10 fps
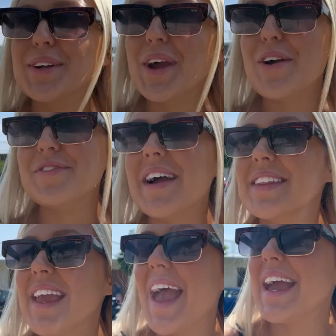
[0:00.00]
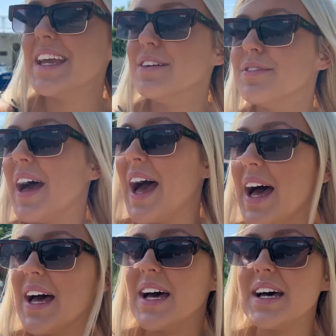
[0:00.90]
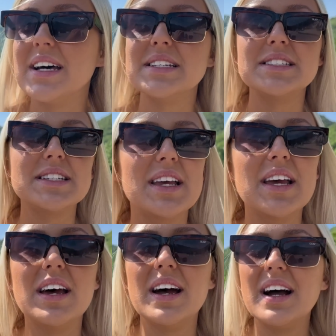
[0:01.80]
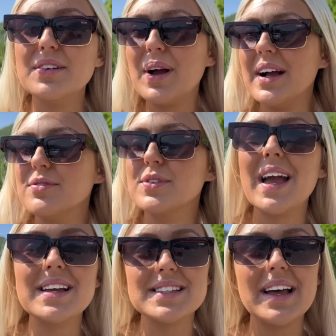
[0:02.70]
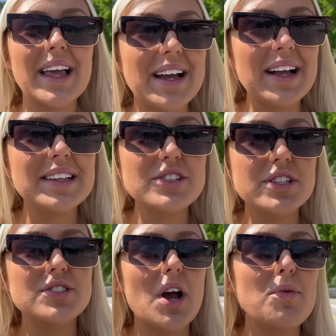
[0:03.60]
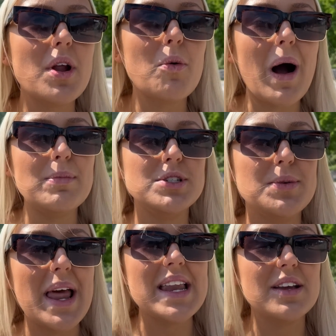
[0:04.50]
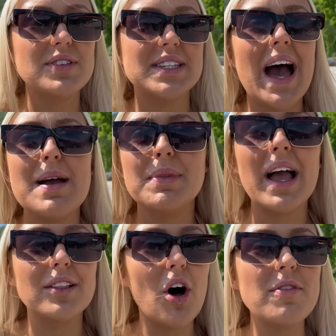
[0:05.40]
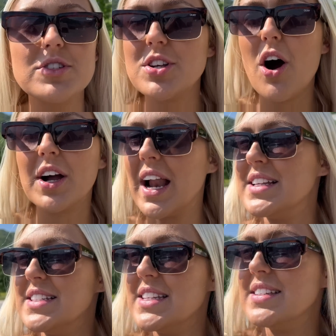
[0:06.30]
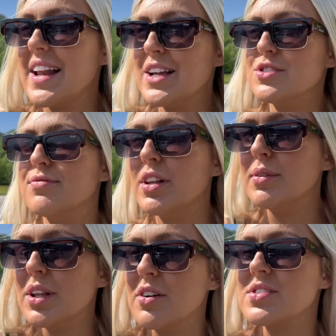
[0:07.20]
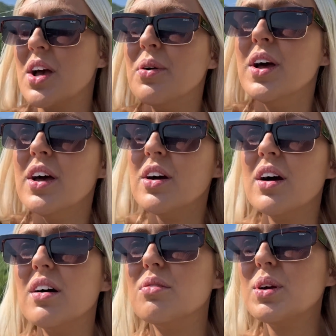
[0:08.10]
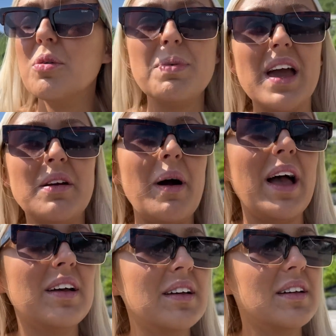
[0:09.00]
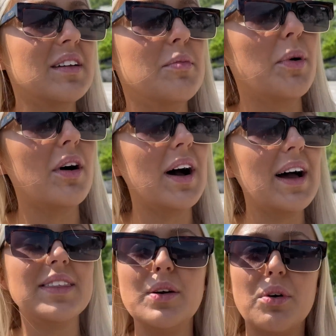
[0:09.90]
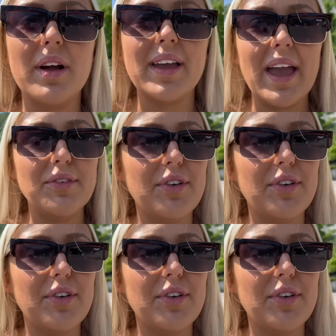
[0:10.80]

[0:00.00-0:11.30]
go find the cave and I literally don't know what I'm doing any of the time. Like, Laura just organizes this and I just follow along. So we could be anywhere, but I think we're at a cave.